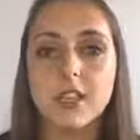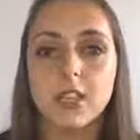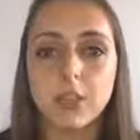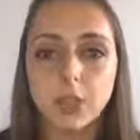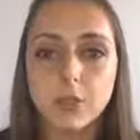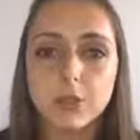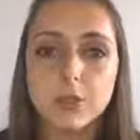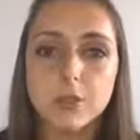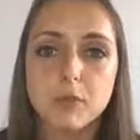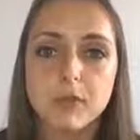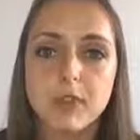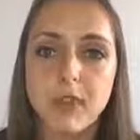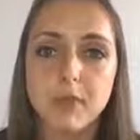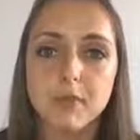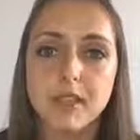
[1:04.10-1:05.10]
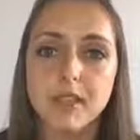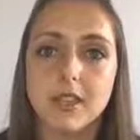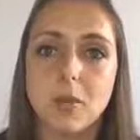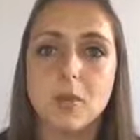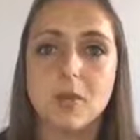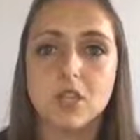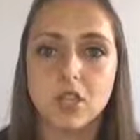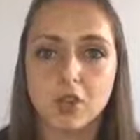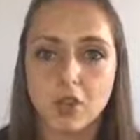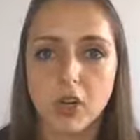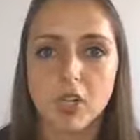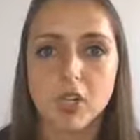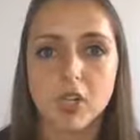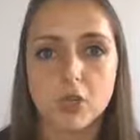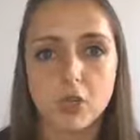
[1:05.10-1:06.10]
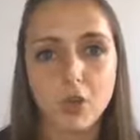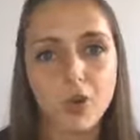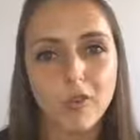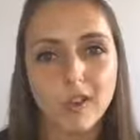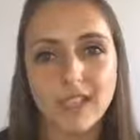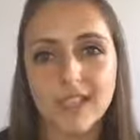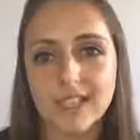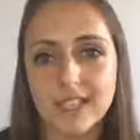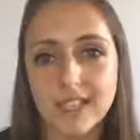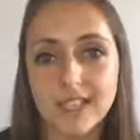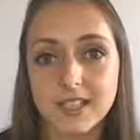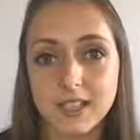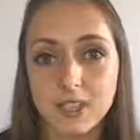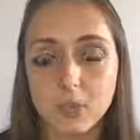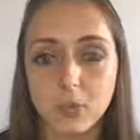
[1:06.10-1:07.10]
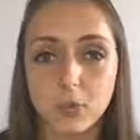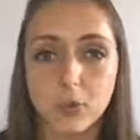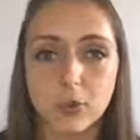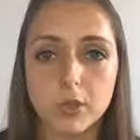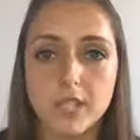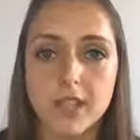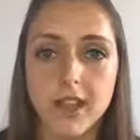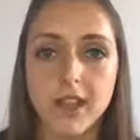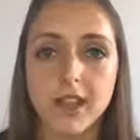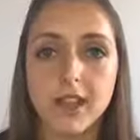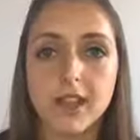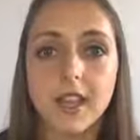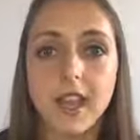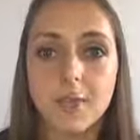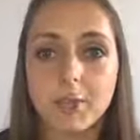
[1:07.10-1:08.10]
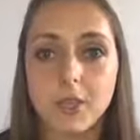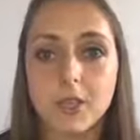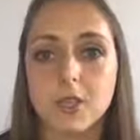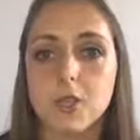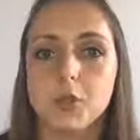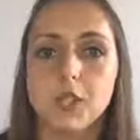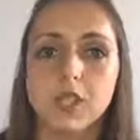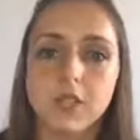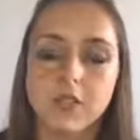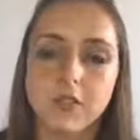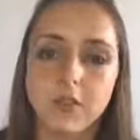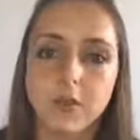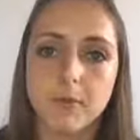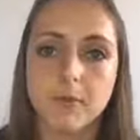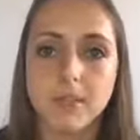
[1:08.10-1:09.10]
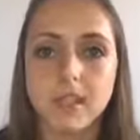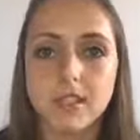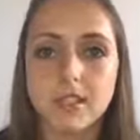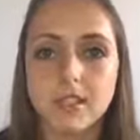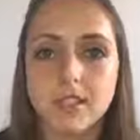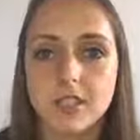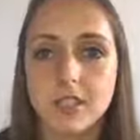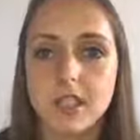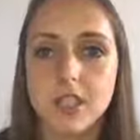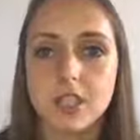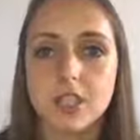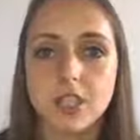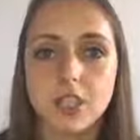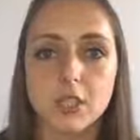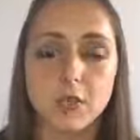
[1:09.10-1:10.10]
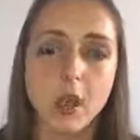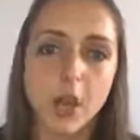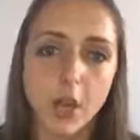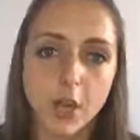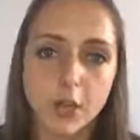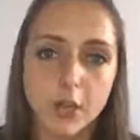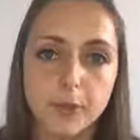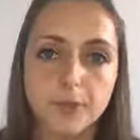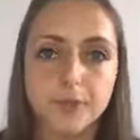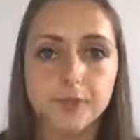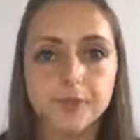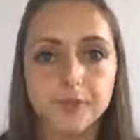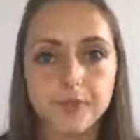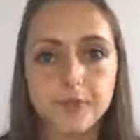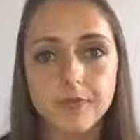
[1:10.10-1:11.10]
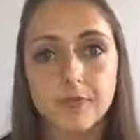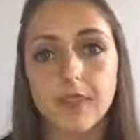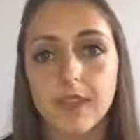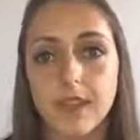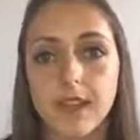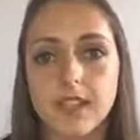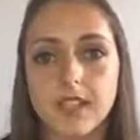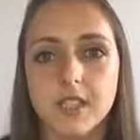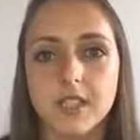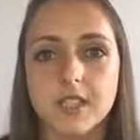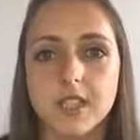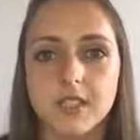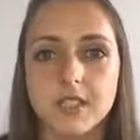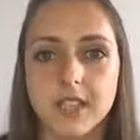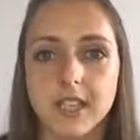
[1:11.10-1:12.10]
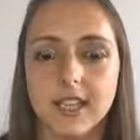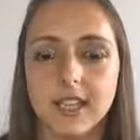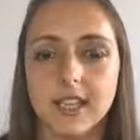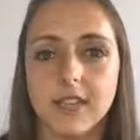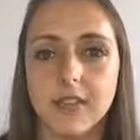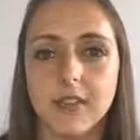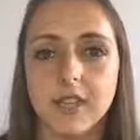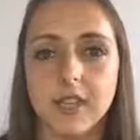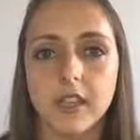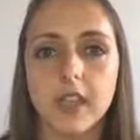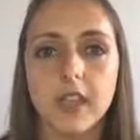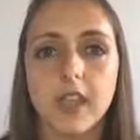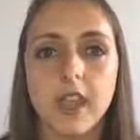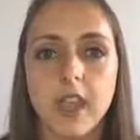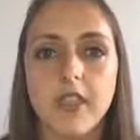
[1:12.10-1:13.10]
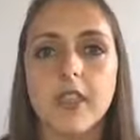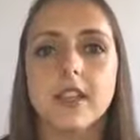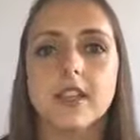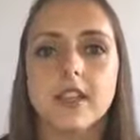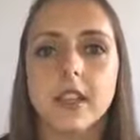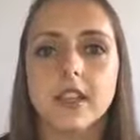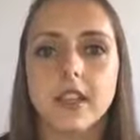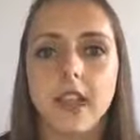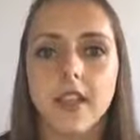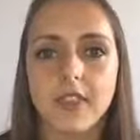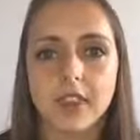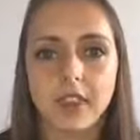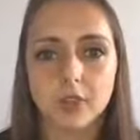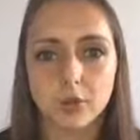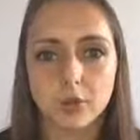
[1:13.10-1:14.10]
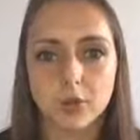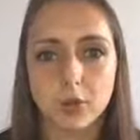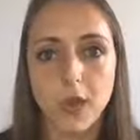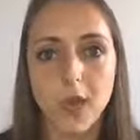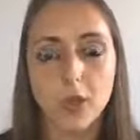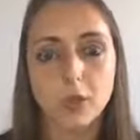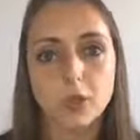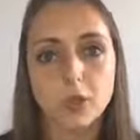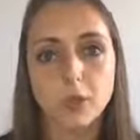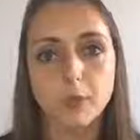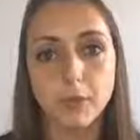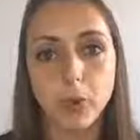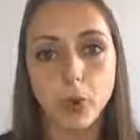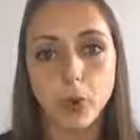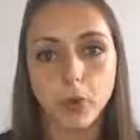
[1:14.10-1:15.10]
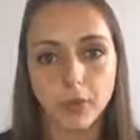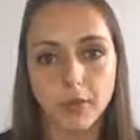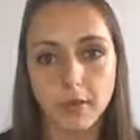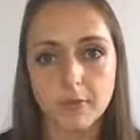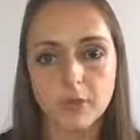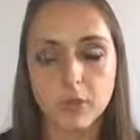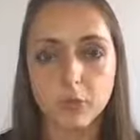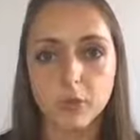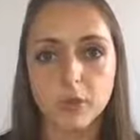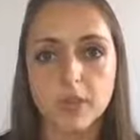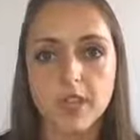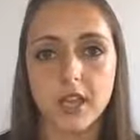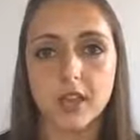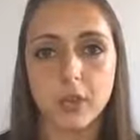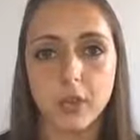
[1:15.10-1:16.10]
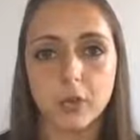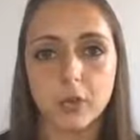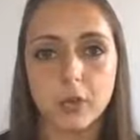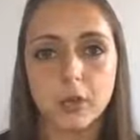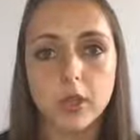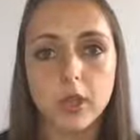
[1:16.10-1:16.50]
you do with them can then be structured and orientated towards that. Plus you can give them things that they can do at home, activities of daily living and things like that that can also help support them towards that goal.